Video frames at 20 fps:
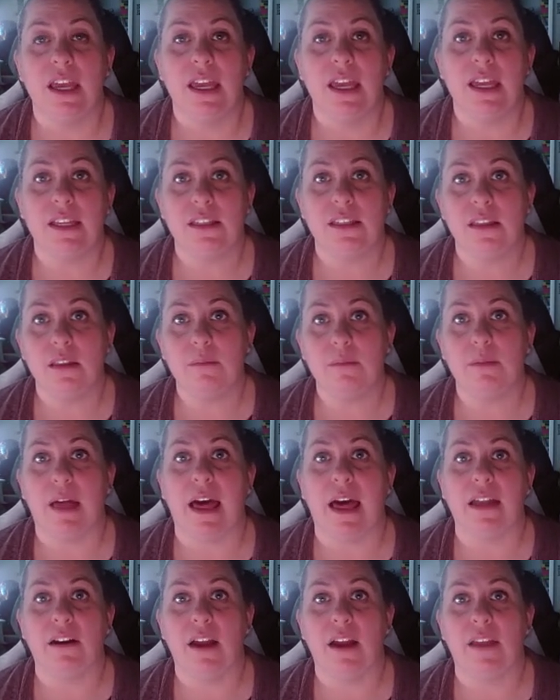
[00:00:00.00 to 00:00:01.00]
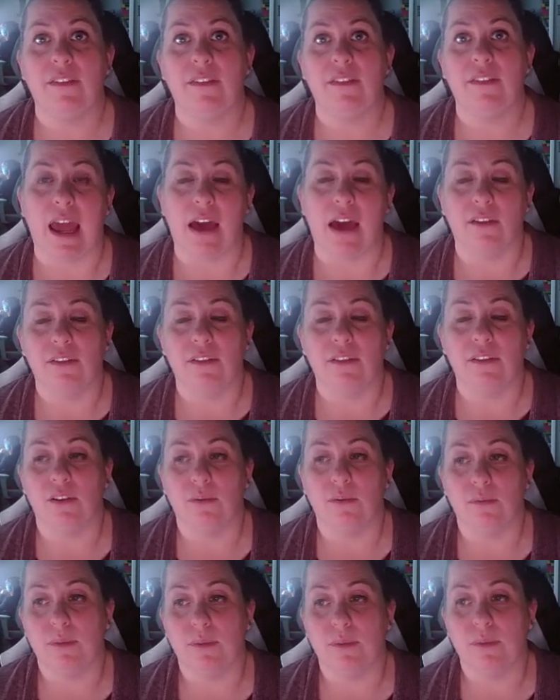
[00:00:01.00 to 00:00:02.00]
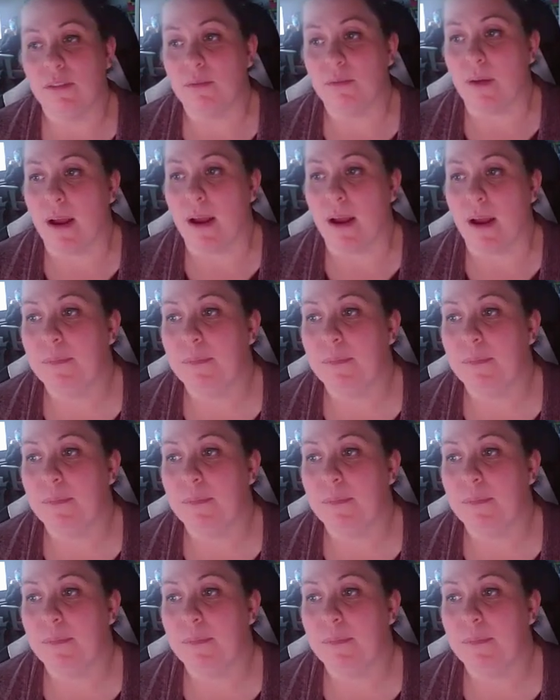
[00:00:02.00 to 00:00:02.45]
into the bladder, and then out the urethra.